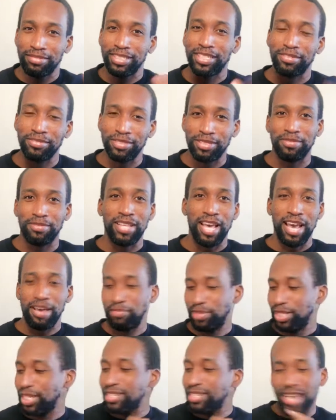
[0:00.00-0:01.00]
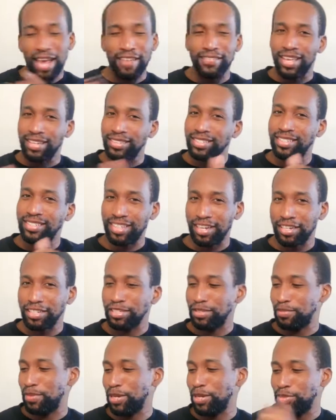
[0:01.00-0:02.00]
gonna do that but let's have that discussion
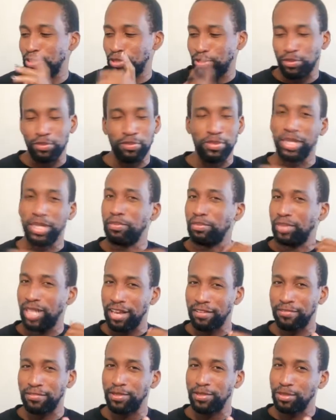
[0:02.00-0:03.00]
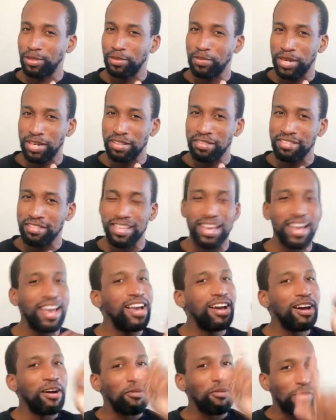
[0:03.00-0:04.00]
about june being black future month
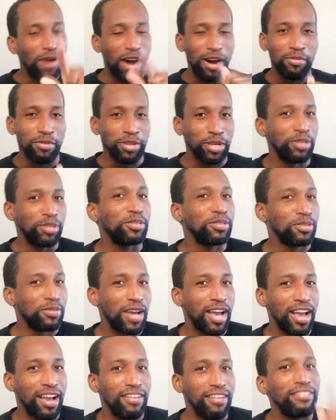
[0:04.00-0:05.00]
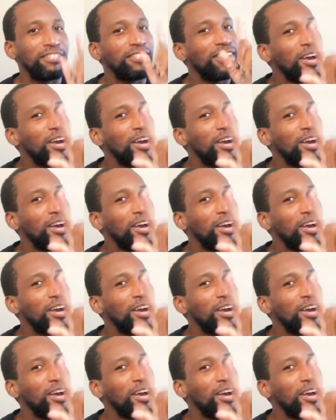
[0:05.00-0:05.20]
while we also have